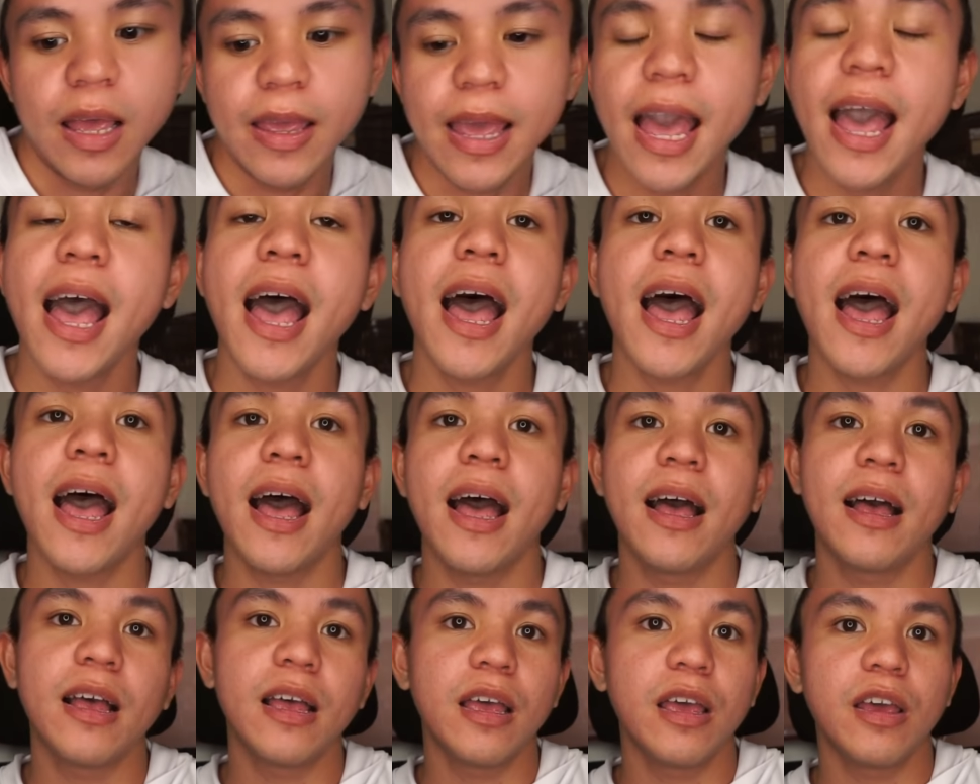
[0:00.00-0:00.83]

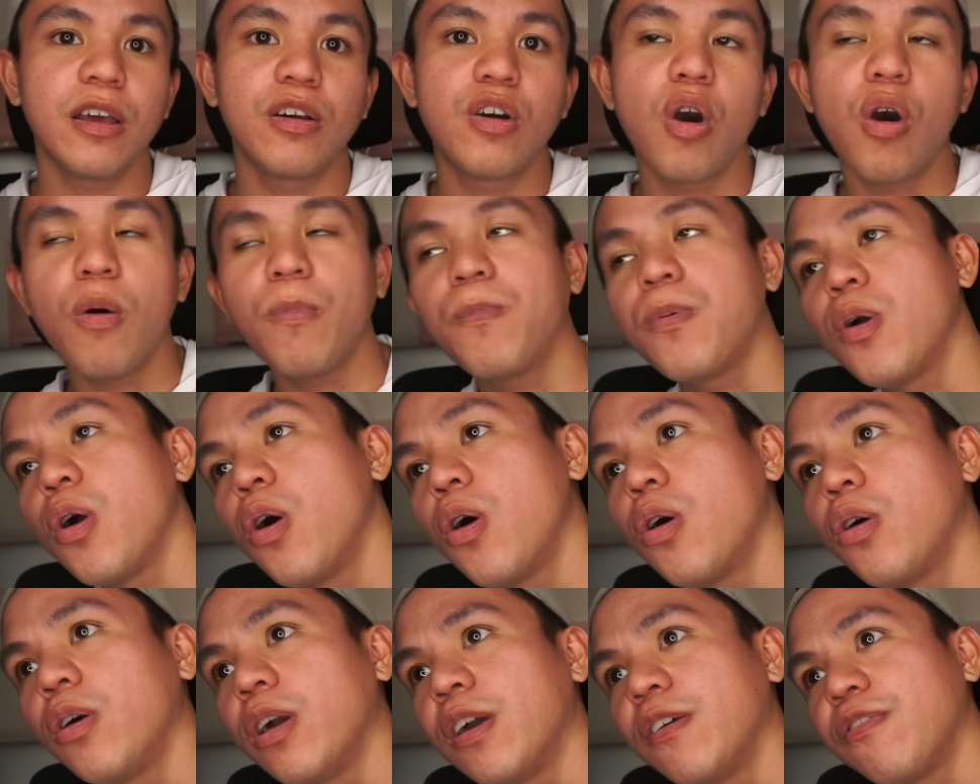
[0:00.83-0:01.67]
Yeah,
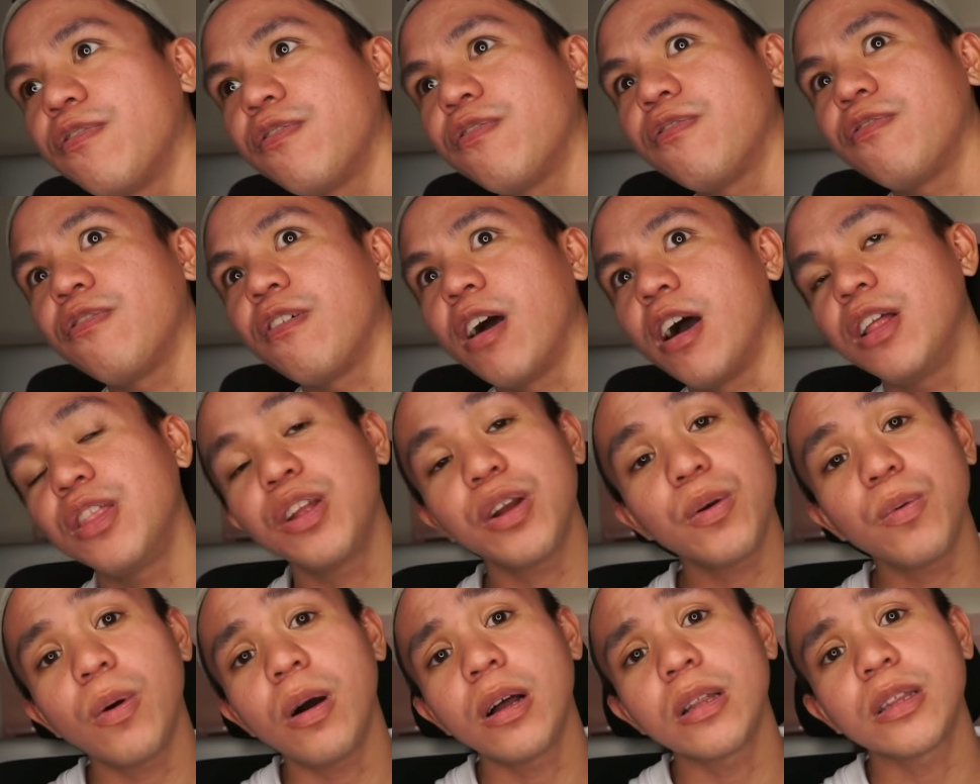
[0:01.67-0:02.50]
GoPro, if
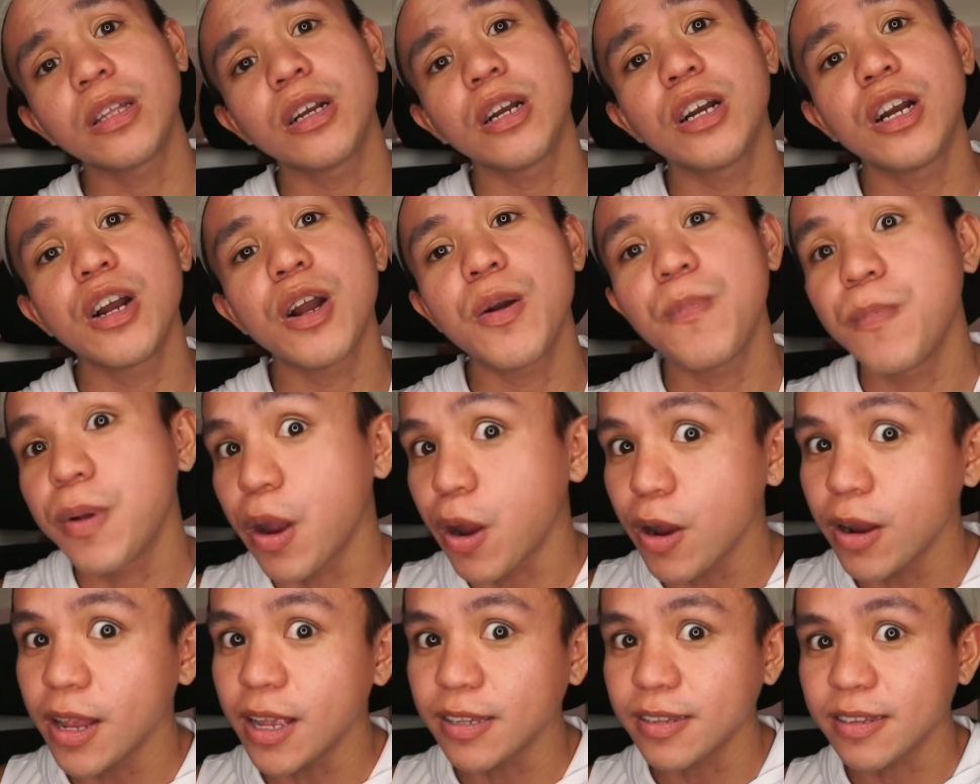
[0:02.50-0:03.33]
underwater,
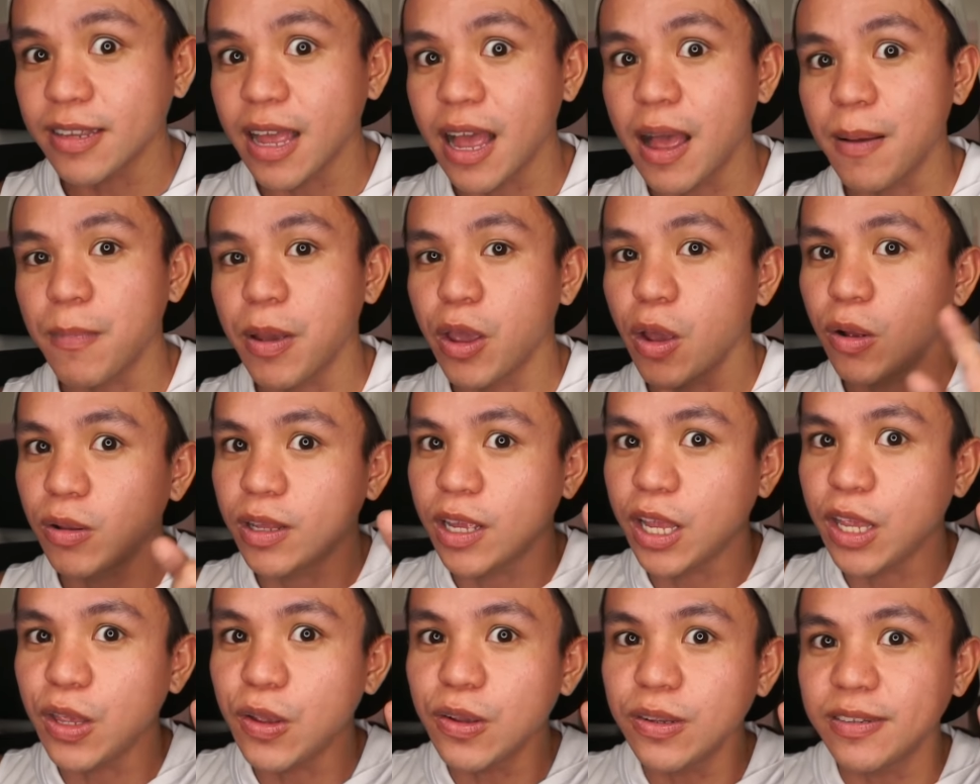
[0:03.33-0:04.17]
mirrorless cam, I
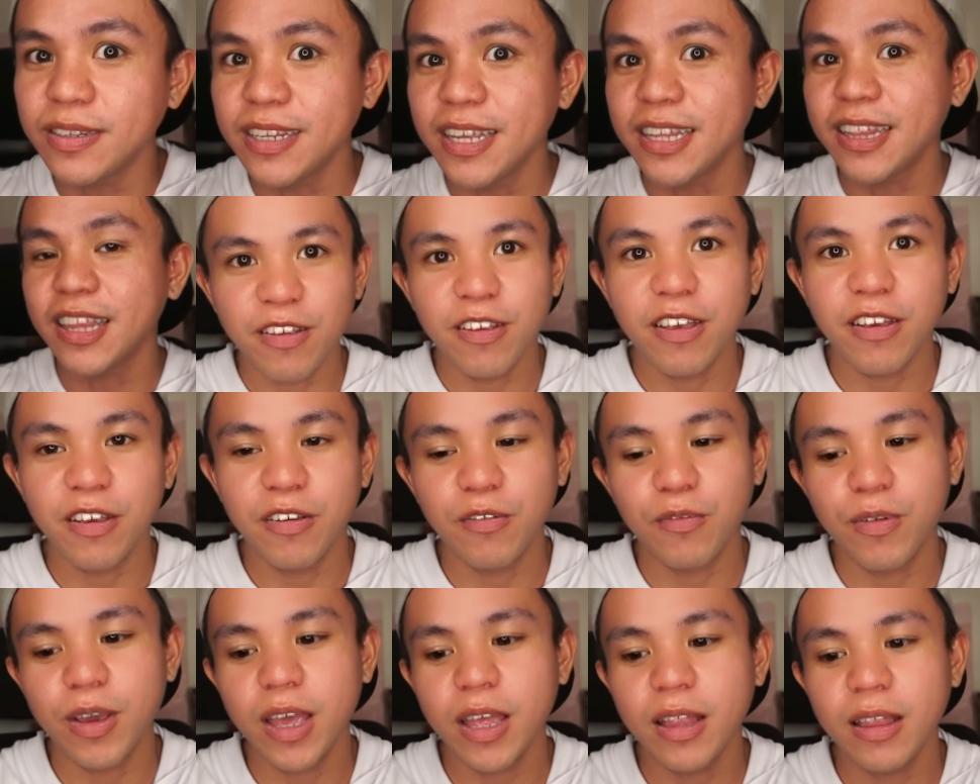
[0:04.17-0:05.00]
only use it
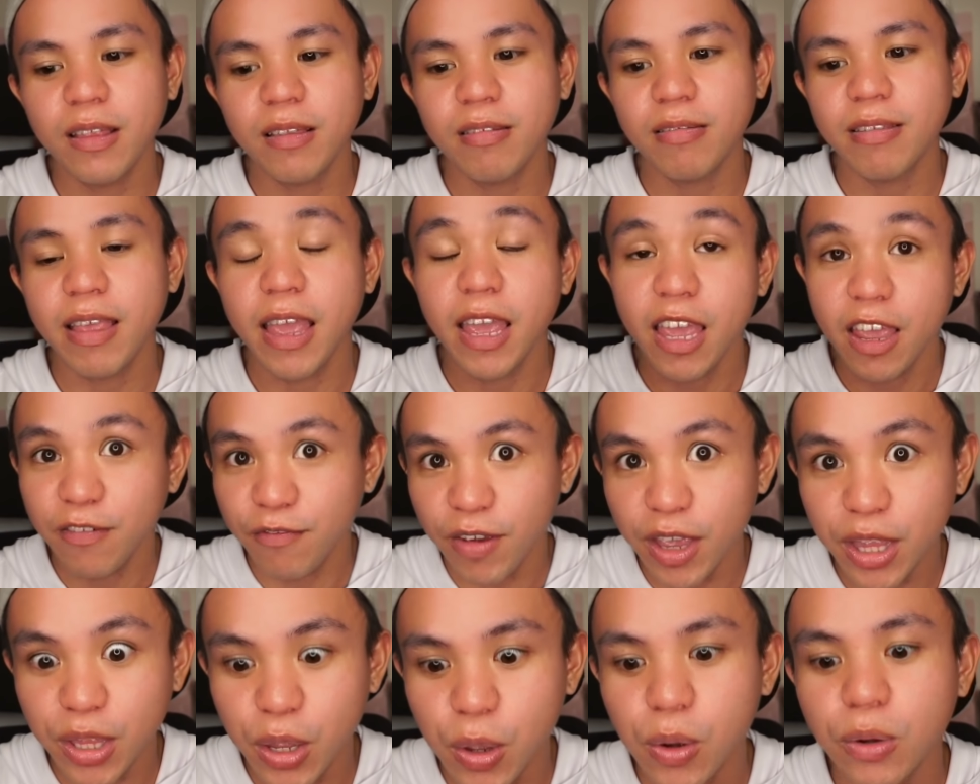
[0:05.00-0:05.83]
when
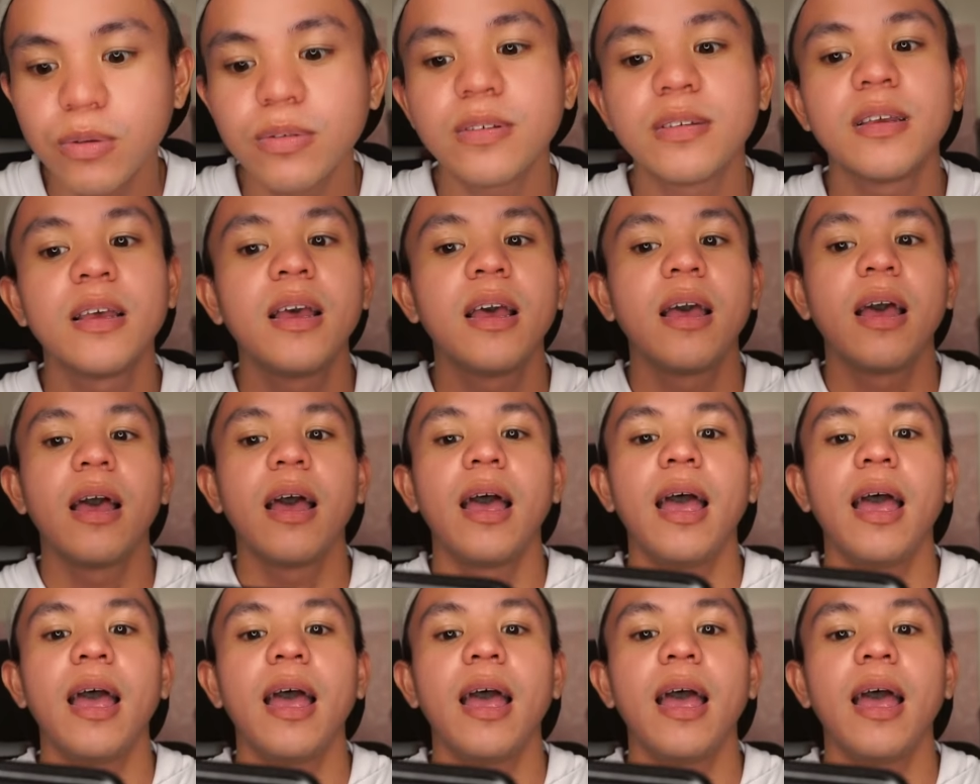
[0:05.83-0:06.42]
taking videos.